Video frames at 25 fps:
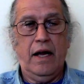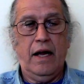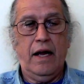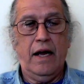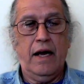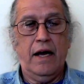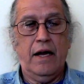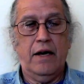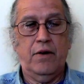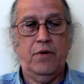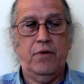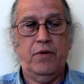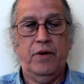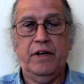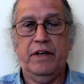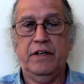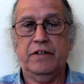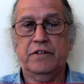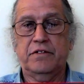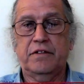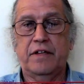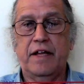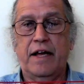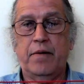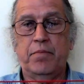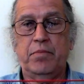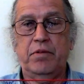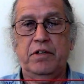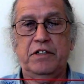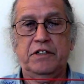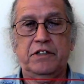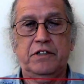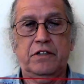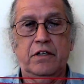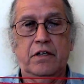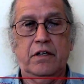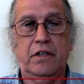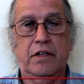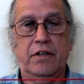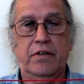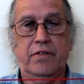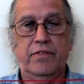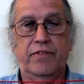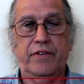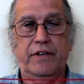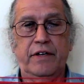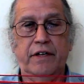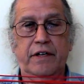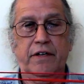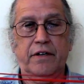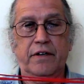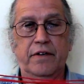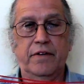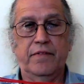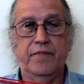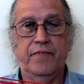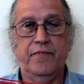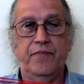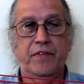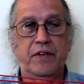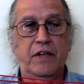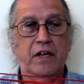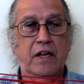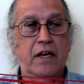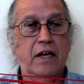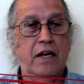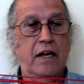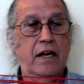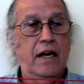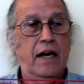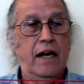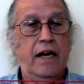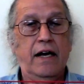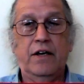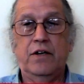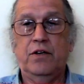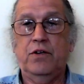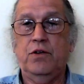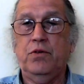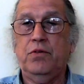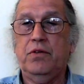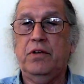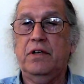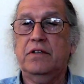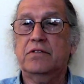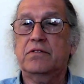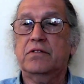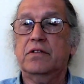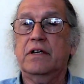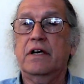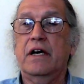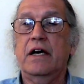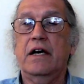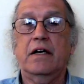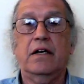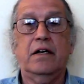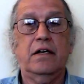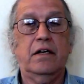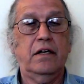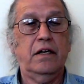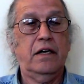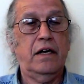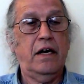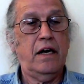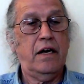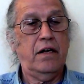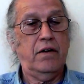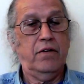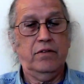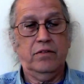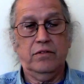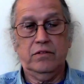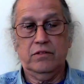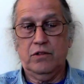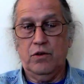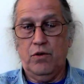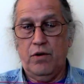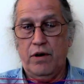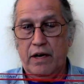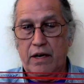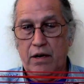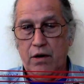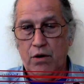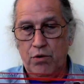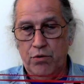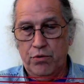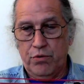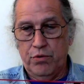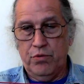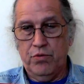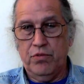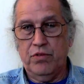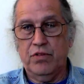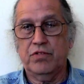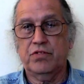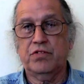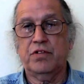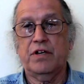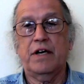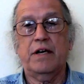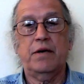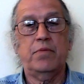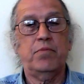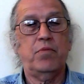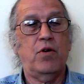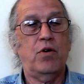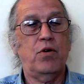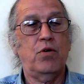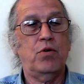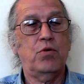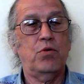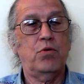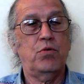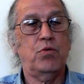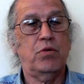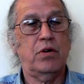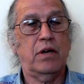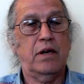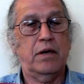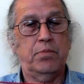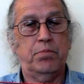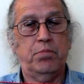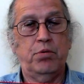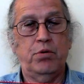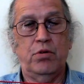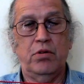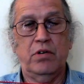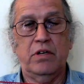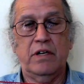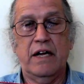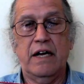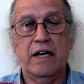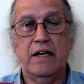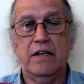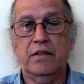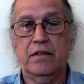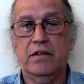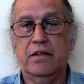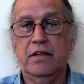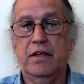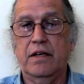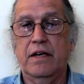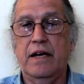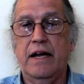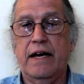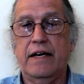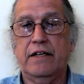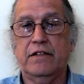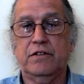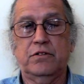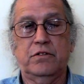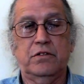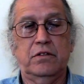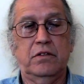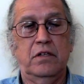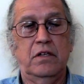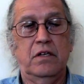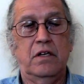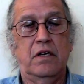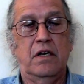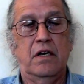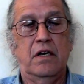and reestablish the little finger. And do this again and again. So I go through the same hole, I pull down the next,